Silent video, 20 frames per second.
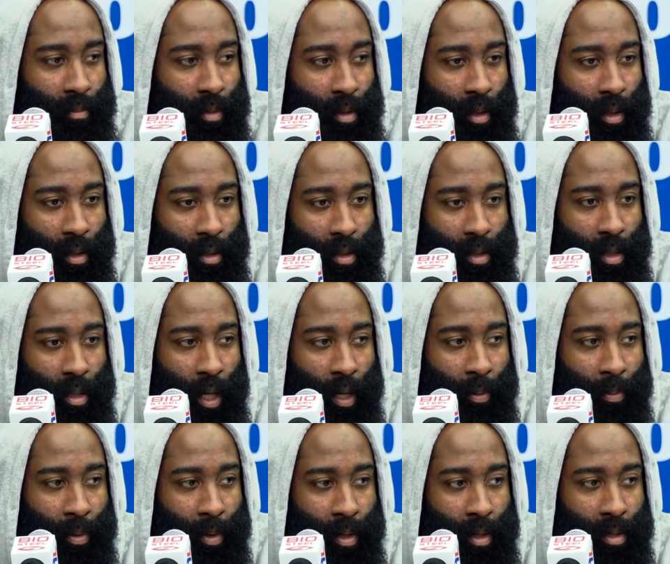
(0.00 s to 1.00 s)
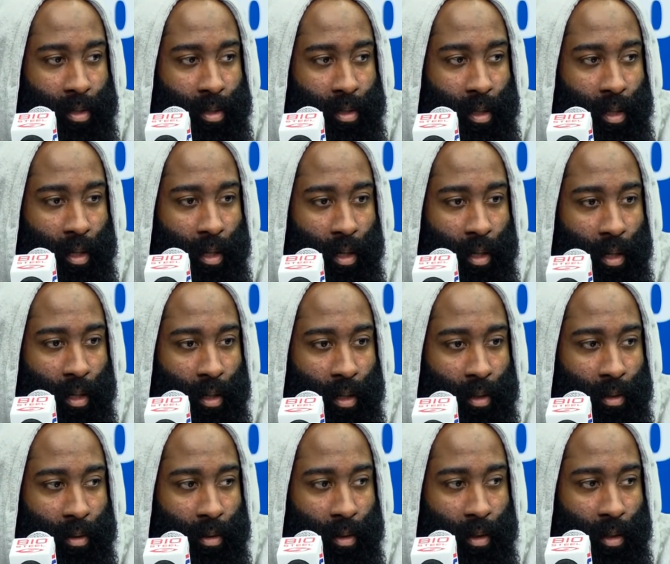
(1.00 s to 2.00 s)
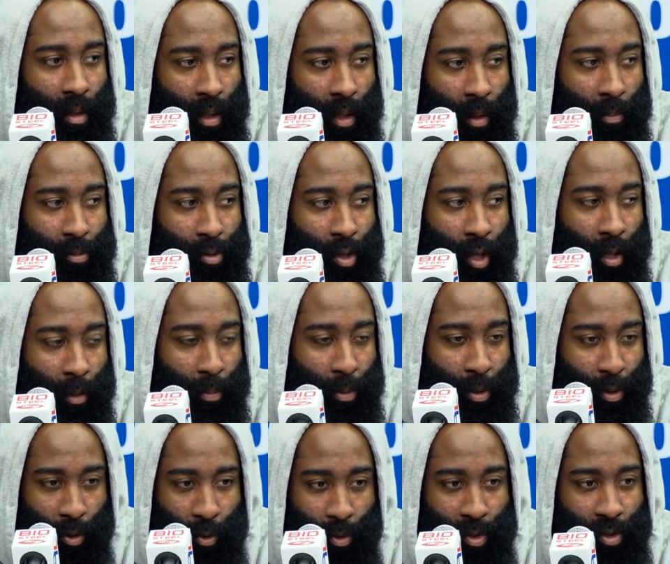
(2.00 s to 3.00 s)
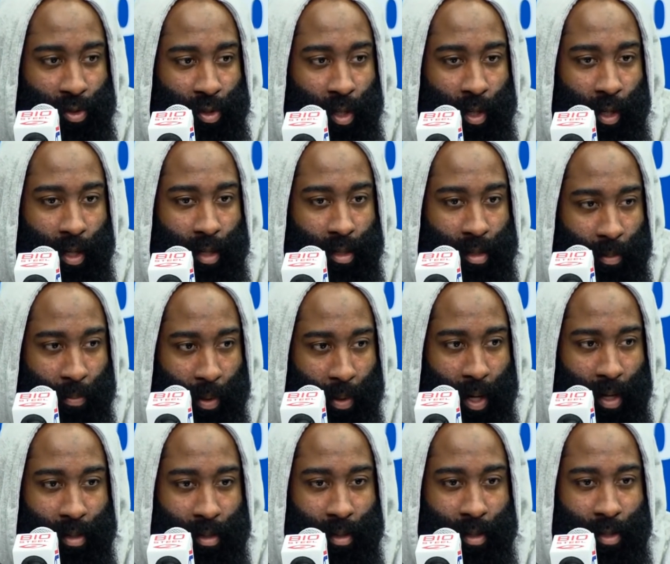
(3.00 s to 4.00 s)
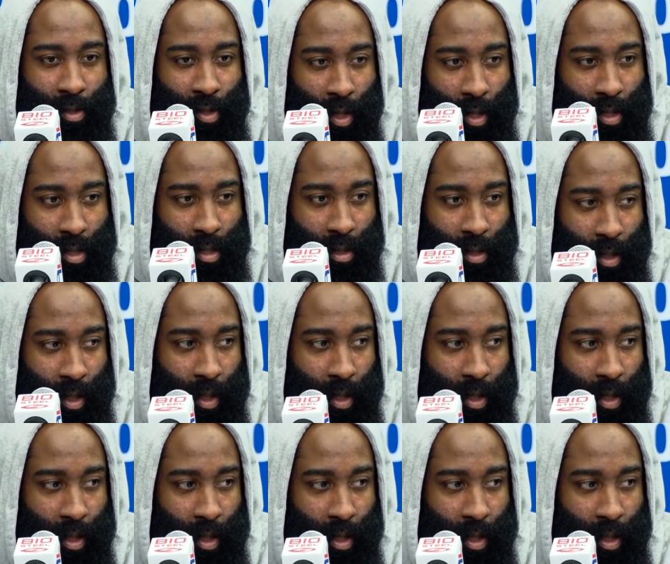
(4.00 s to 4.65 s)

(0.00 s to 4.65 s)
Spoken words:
You know, it's a lot of minutes, and I'm trying to produce and trying to get to the basket and trying to just